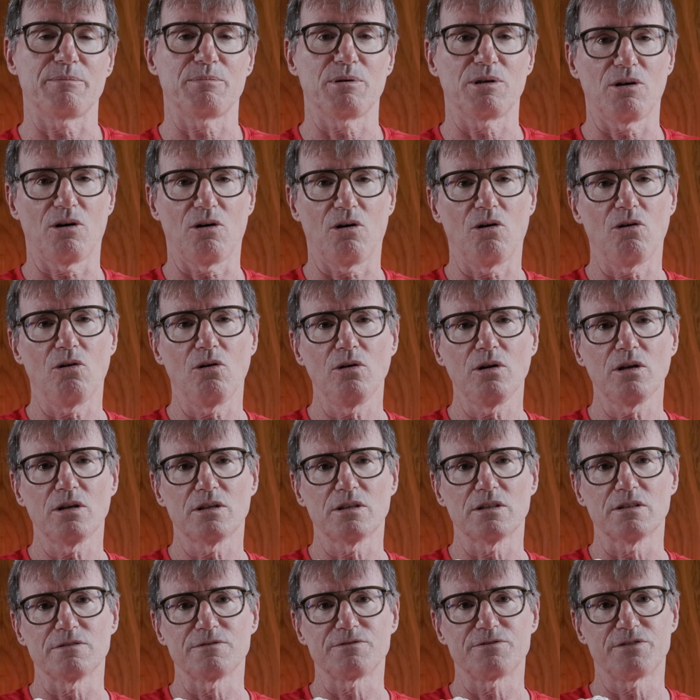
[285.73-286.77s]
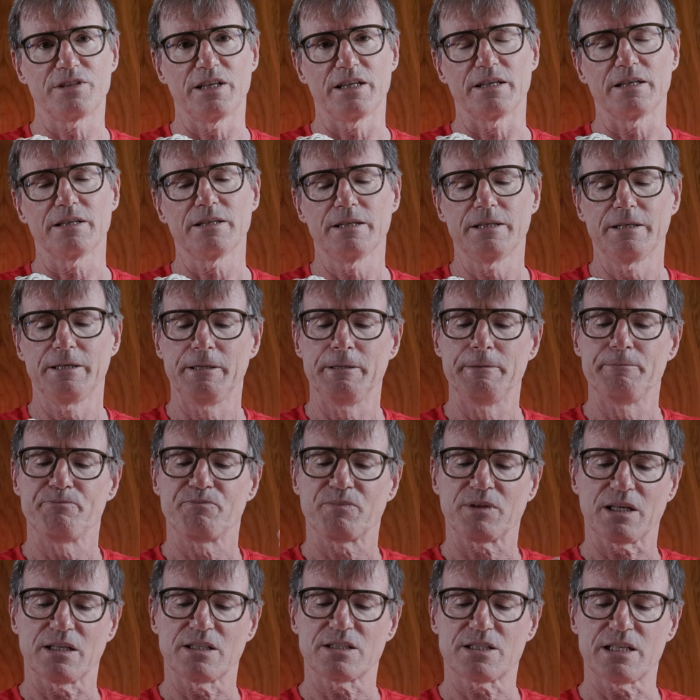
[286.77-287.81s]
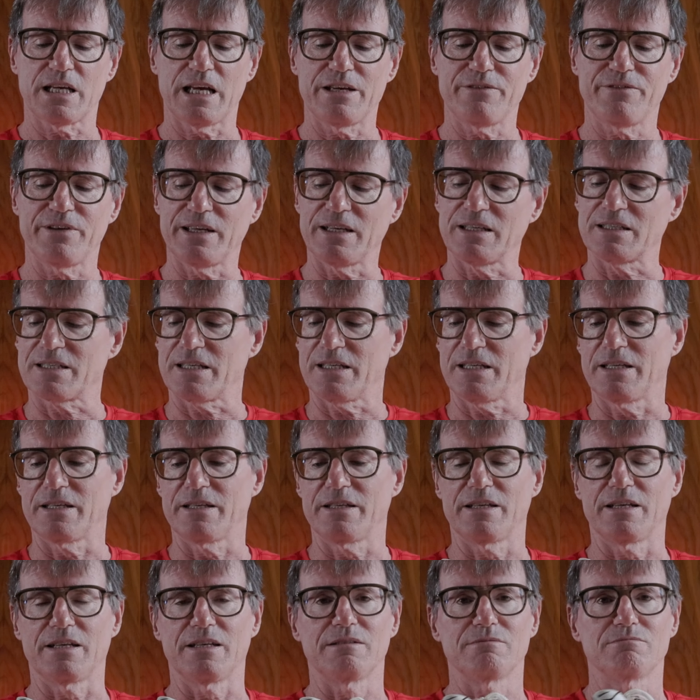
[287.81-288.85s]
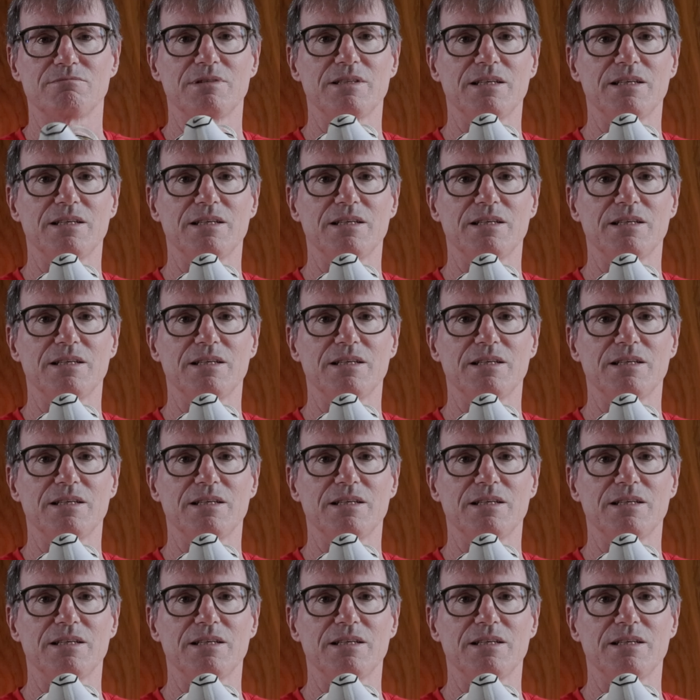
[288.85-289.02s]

But all of the savings in the